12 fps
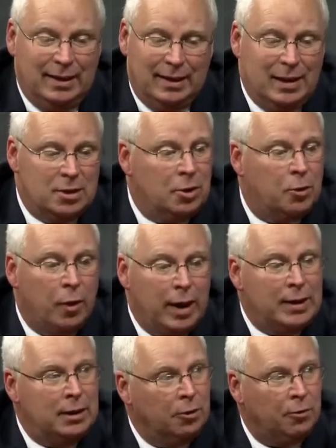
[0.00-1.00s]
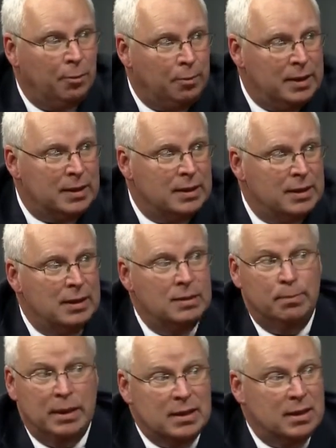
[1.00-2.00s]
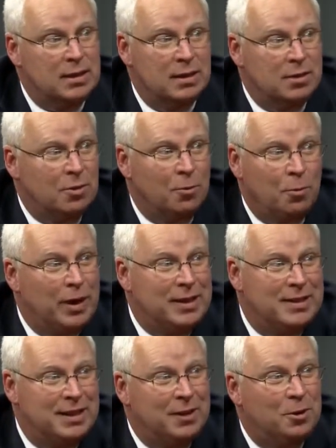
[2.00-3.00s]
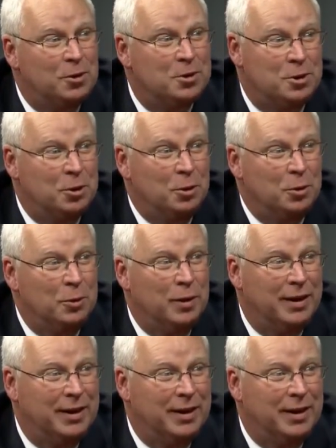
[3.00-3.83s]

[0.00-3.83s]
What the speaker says: These are great deals for businesses. Businesses are rent seekers too.